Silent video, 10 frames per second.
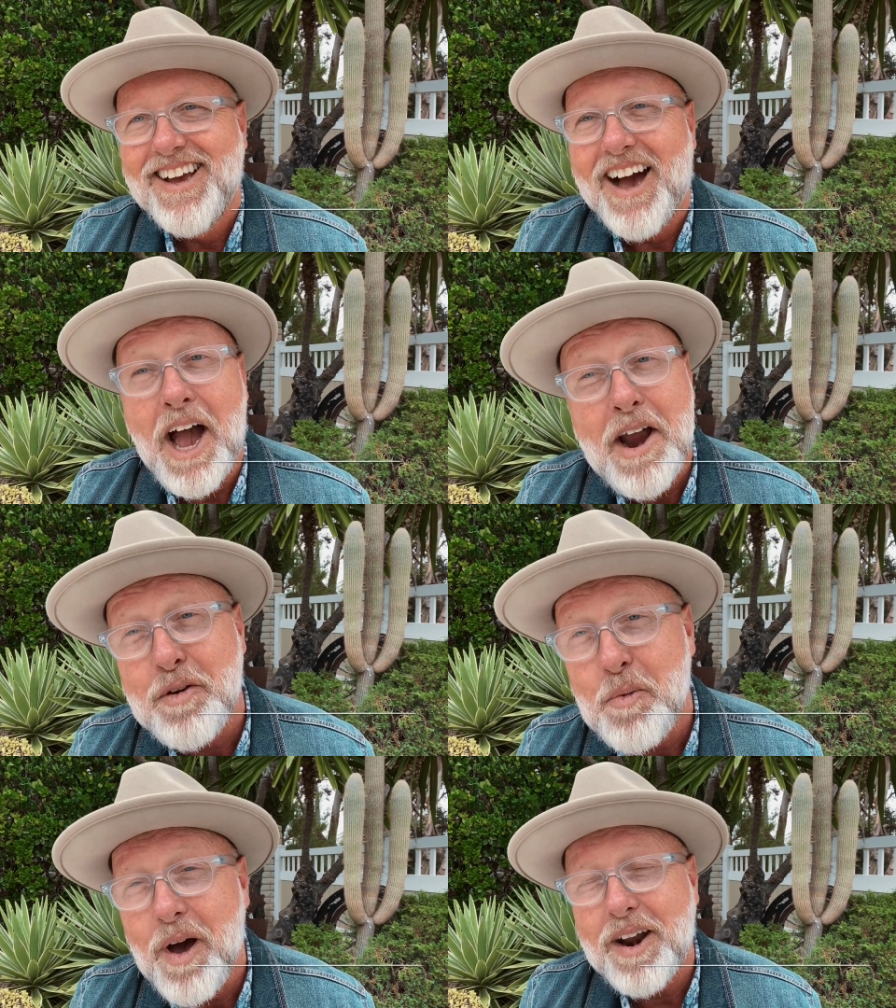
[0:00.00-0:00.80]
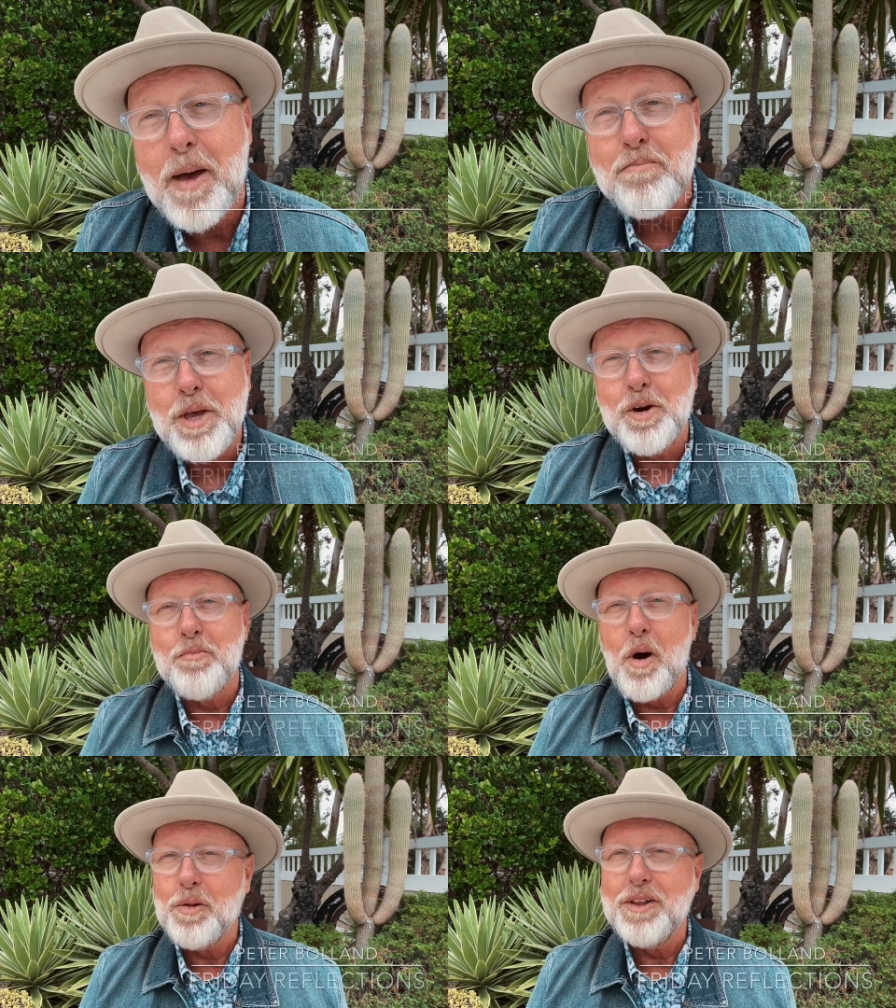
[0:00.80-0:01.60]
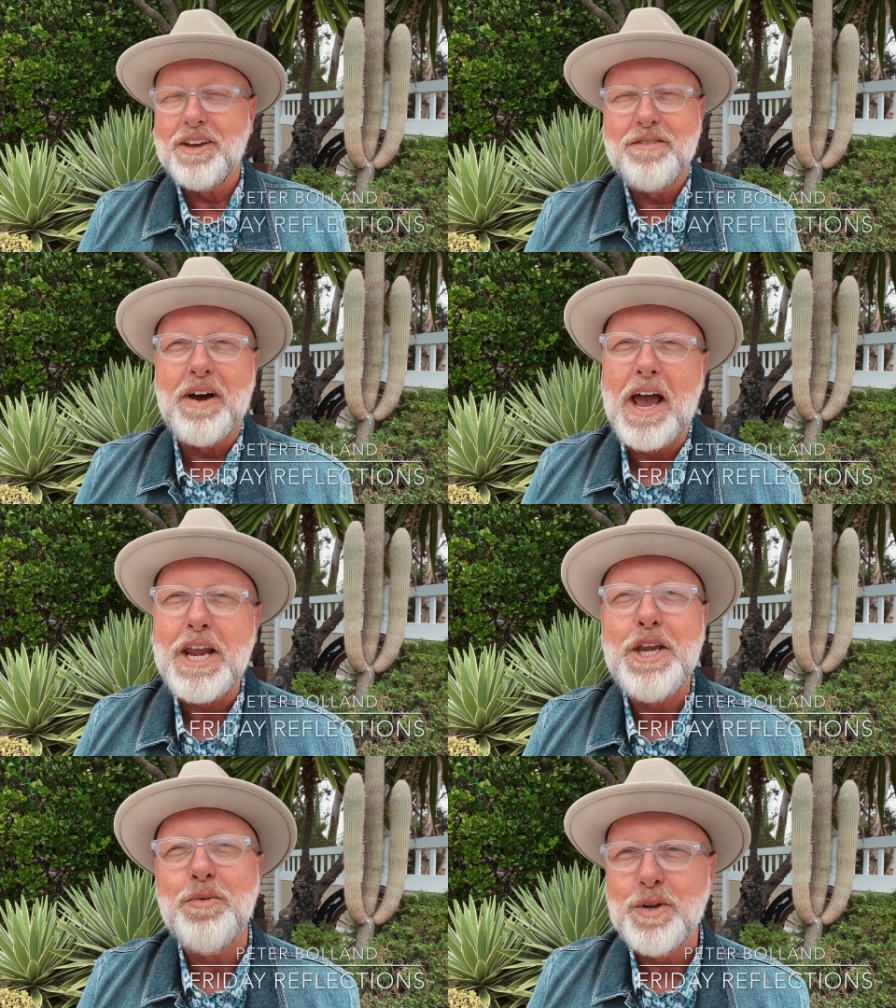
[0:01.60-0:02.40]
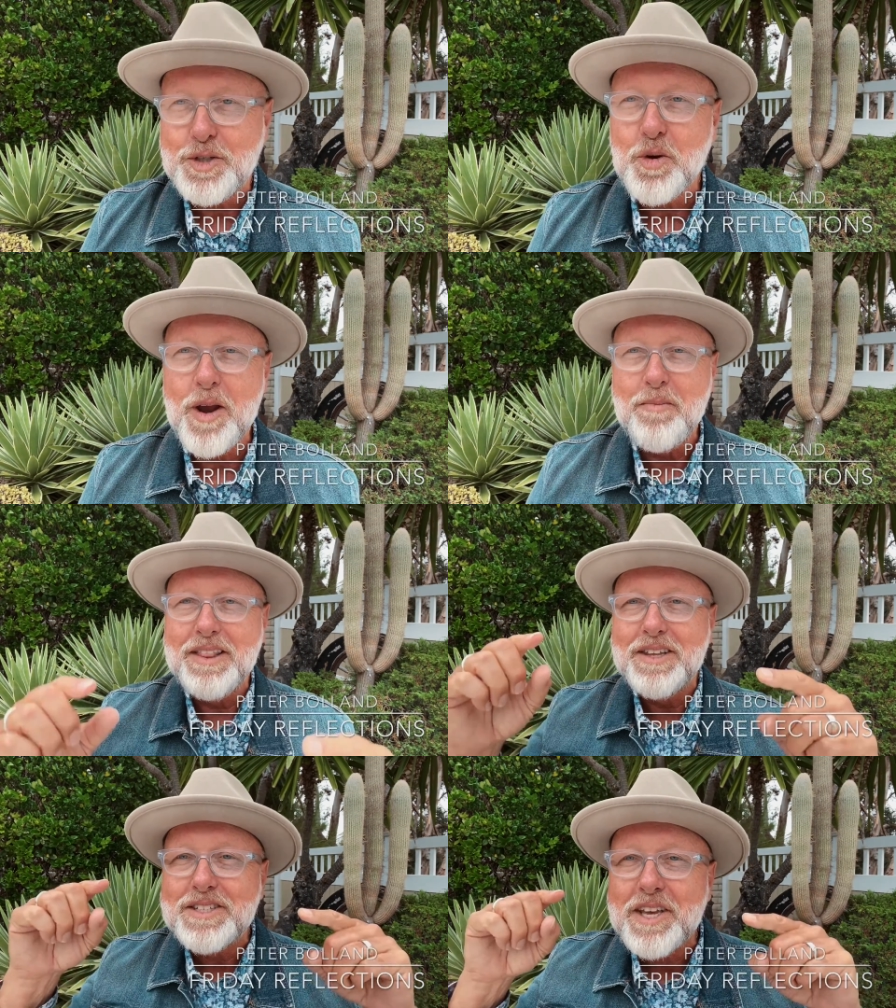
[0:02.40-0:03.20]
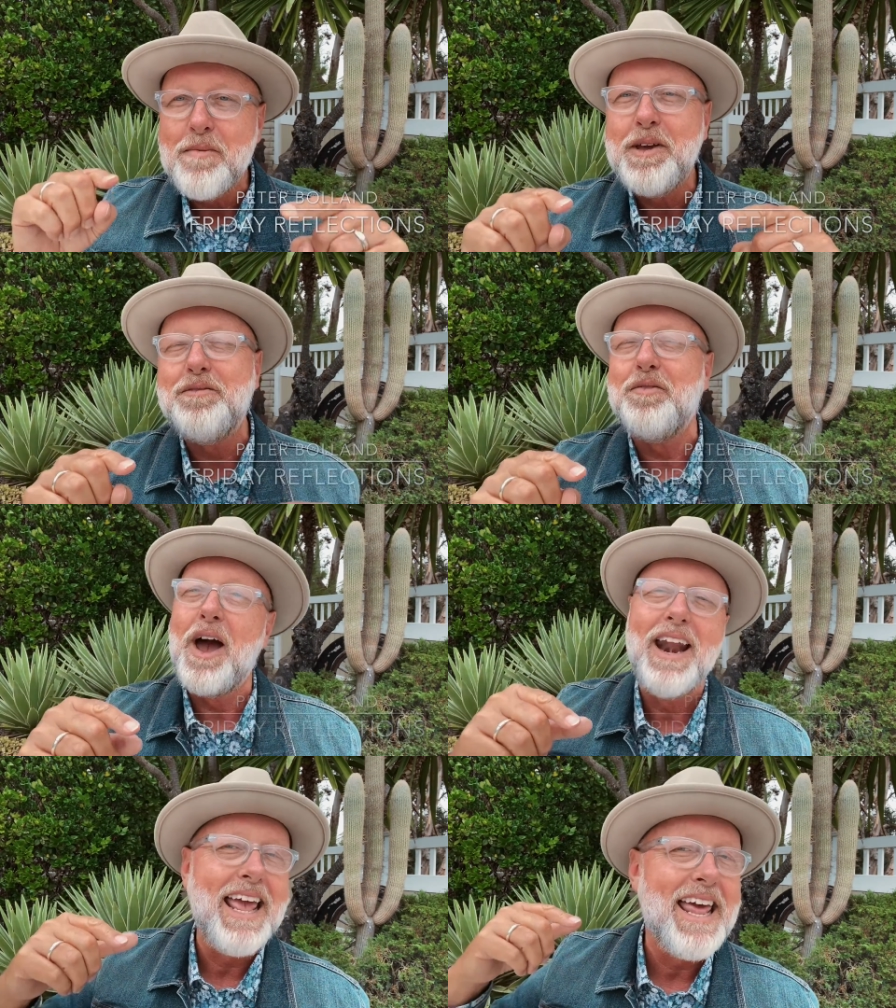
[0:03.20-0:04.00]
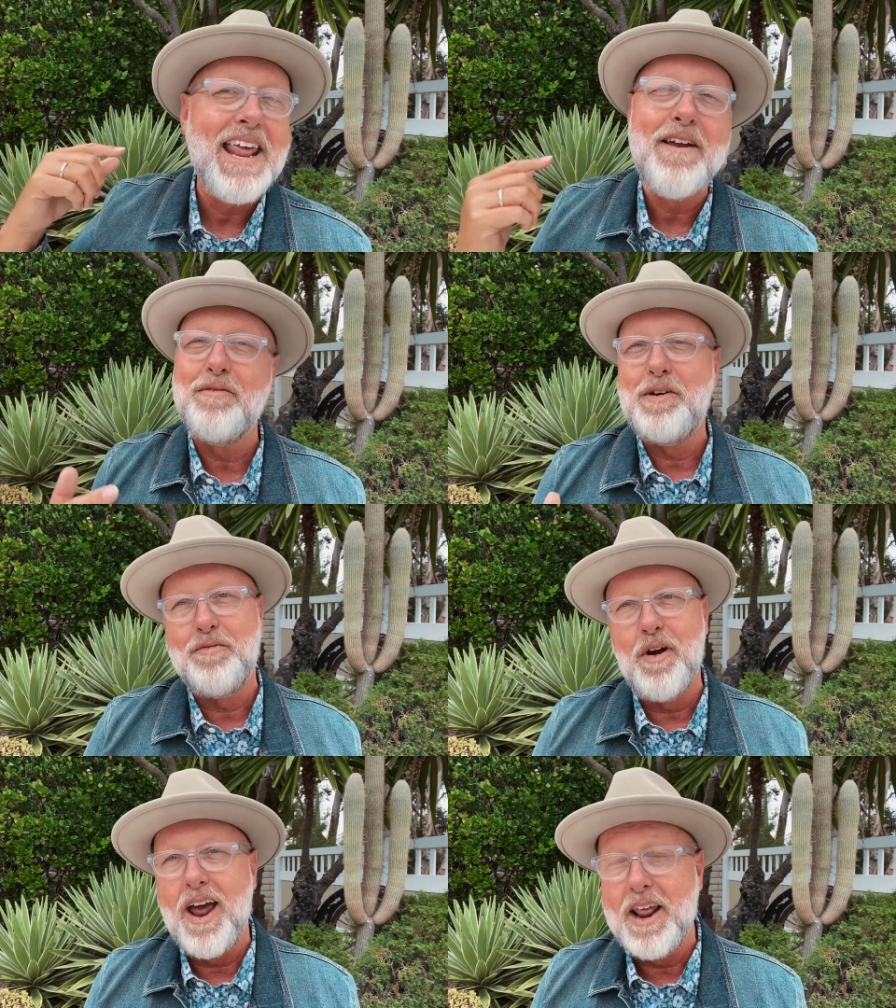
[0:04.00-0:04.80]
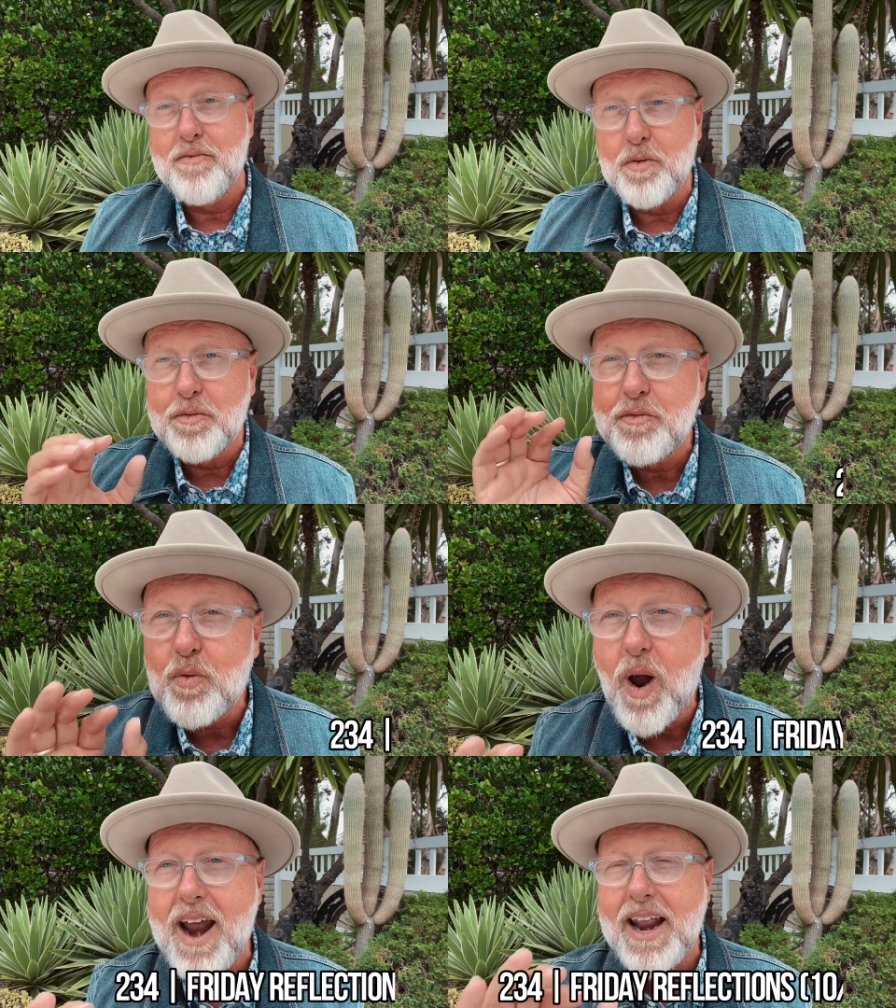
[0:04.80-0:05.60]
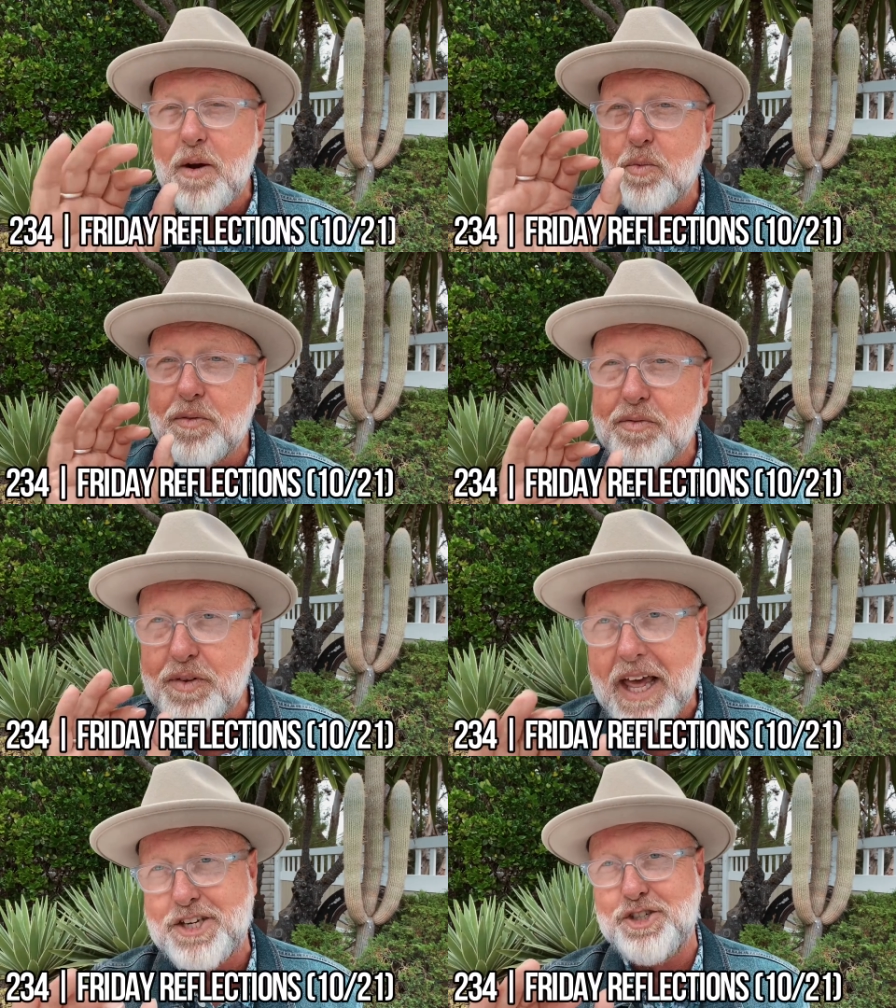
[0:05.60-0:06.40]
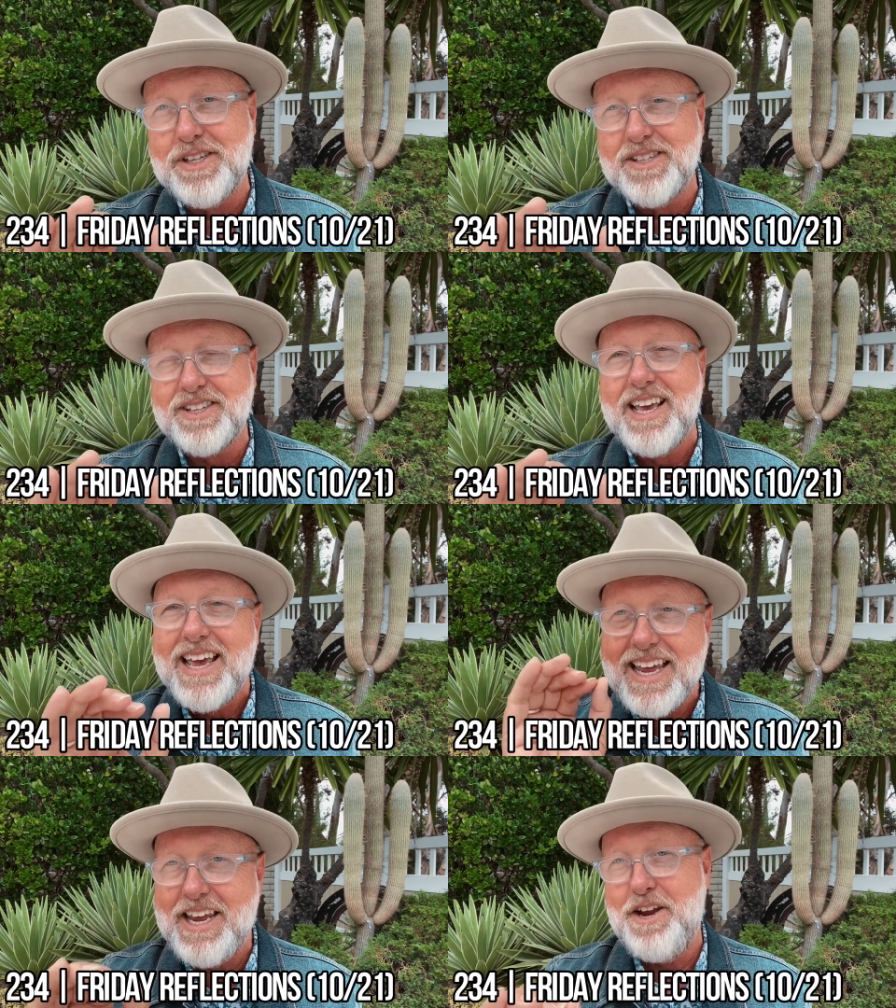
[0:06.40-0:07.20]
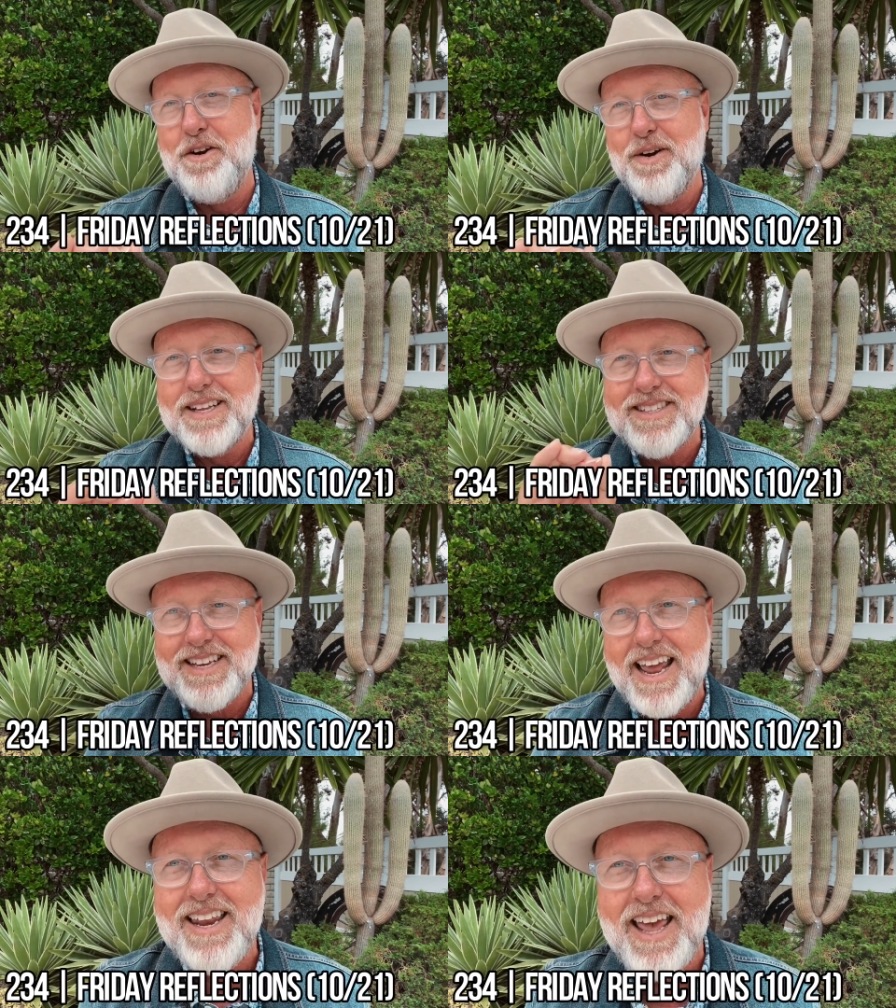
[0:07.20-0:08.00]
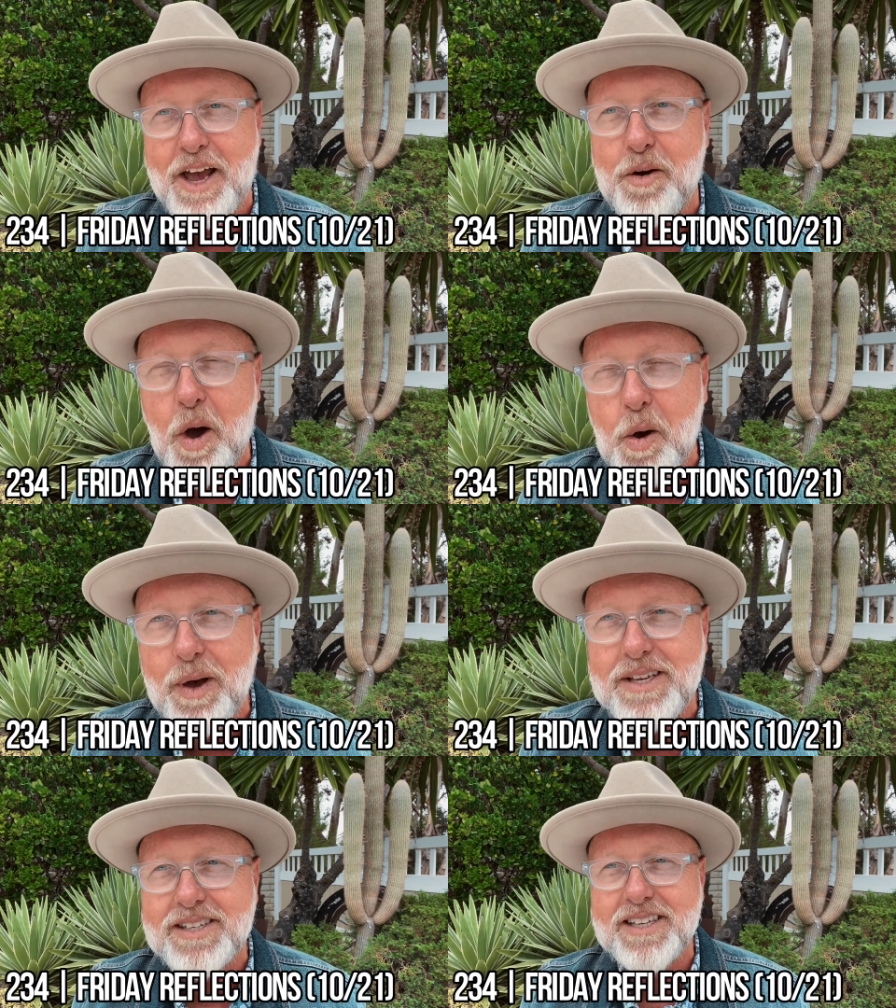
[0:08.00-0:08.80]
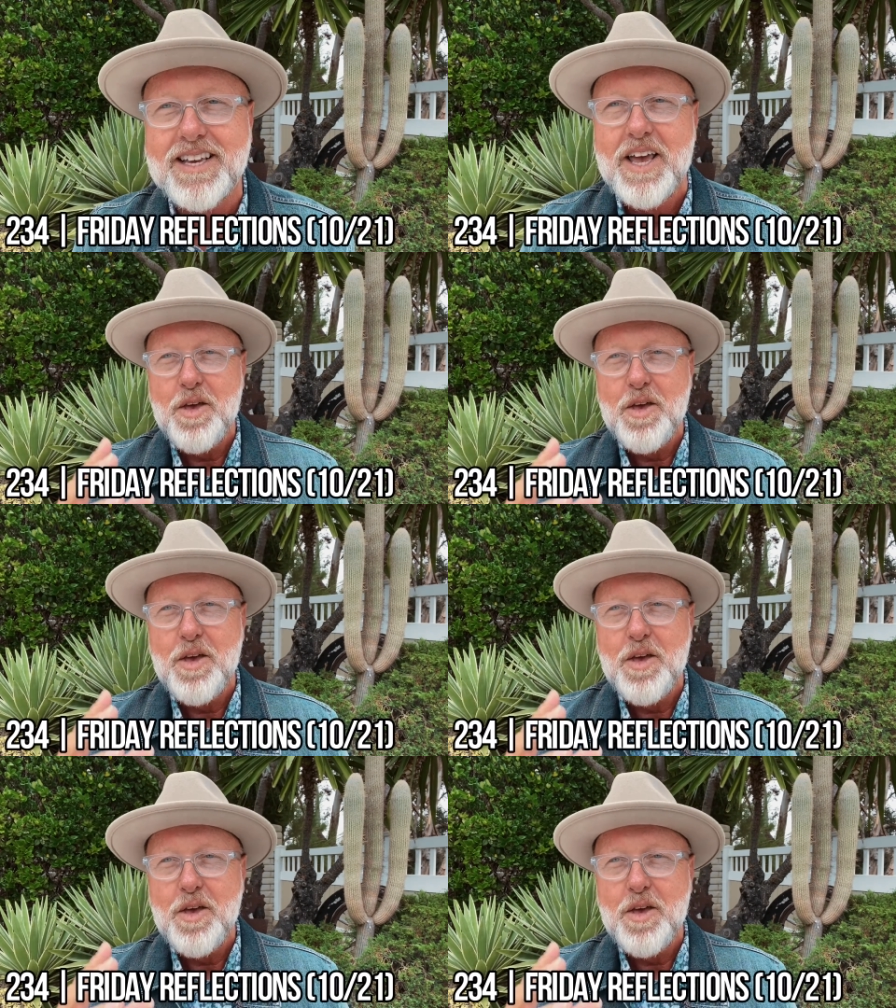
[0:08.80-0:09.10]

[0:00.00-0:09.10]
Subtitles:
Hi, everyone. I'm Peter Bolland, inviting you to join me this coming Friday and every Friday for Friday Reflections here at San Diego Oasis